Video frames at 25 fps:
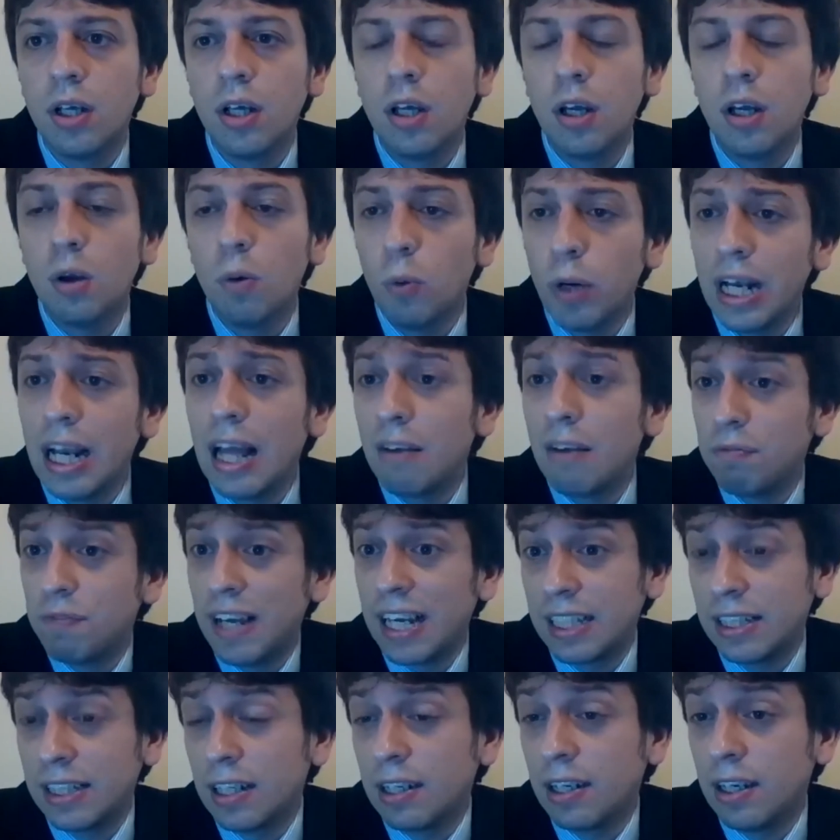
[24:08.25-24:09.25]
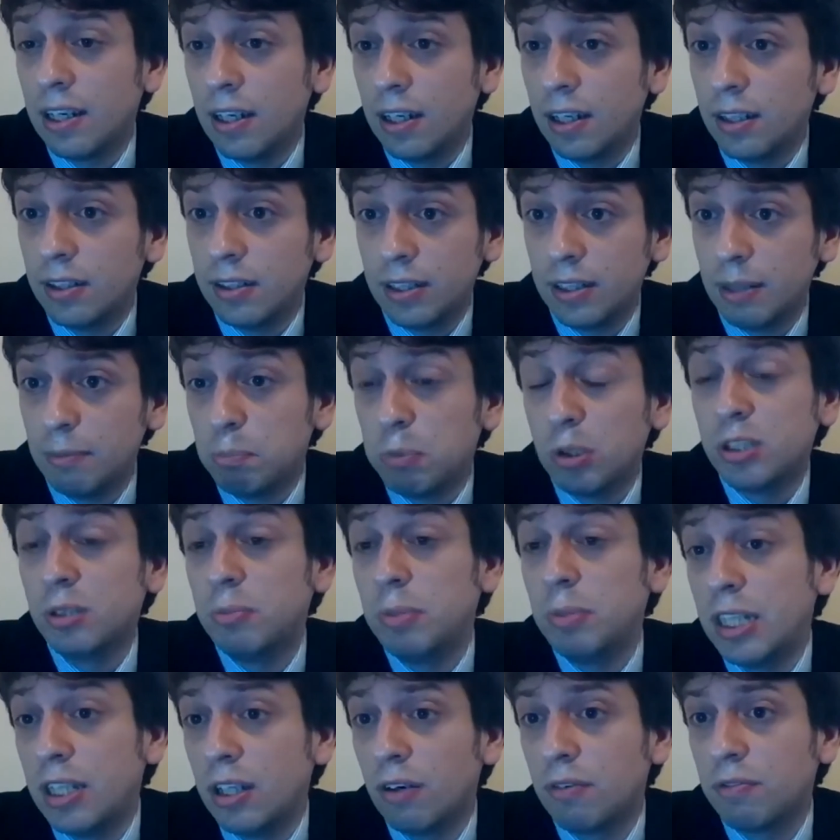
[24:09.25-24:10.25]
will affect the
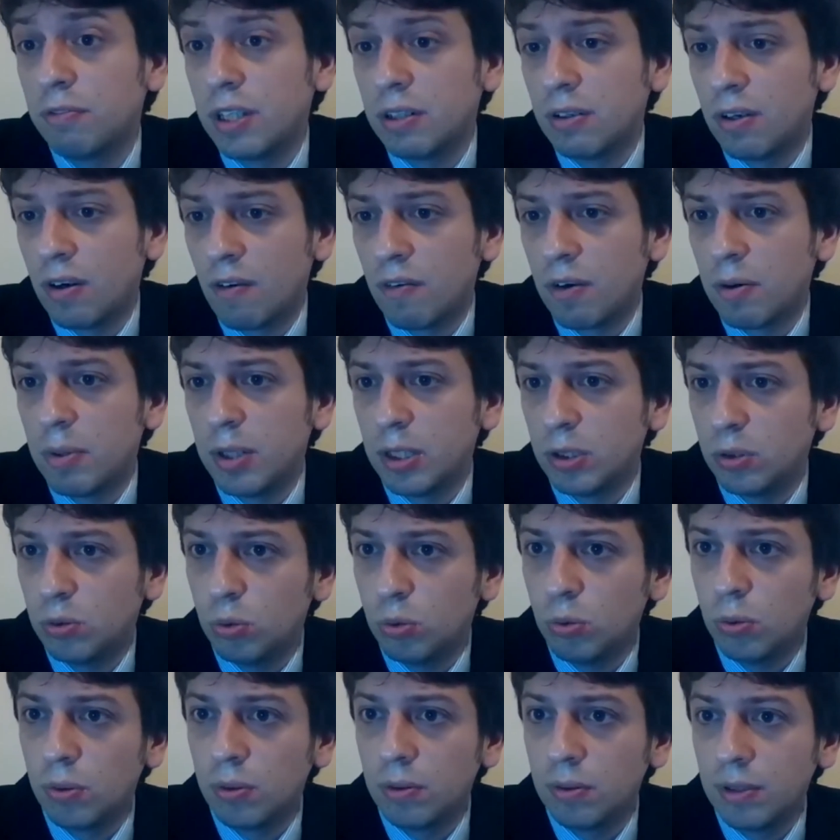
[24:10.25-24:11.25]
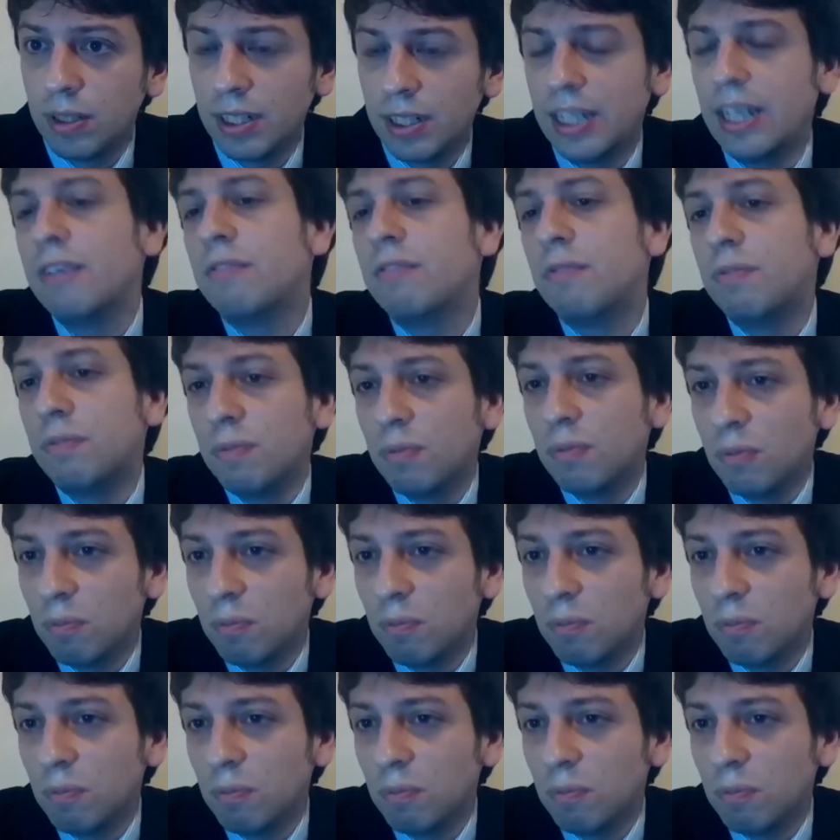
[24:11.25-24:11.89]
possibility of the government to give